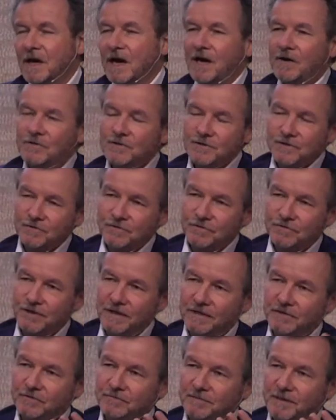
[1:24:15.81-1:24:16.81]
I also
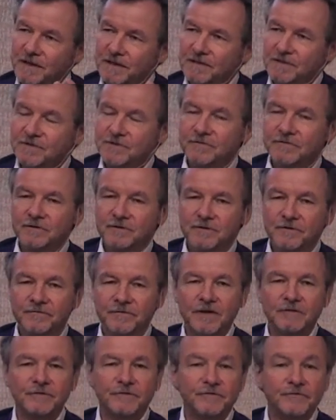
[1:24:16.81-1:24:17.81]
tried to balance the, the
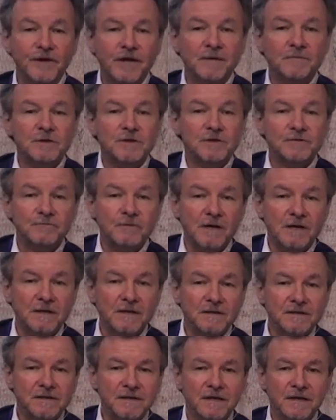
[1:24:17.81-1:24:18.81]
very famous
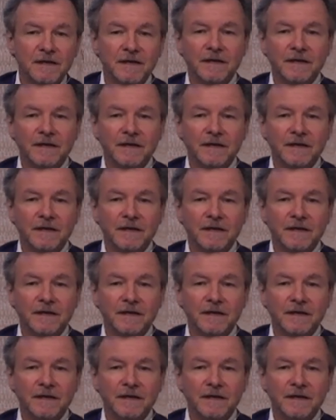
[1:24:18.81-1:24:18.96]
ones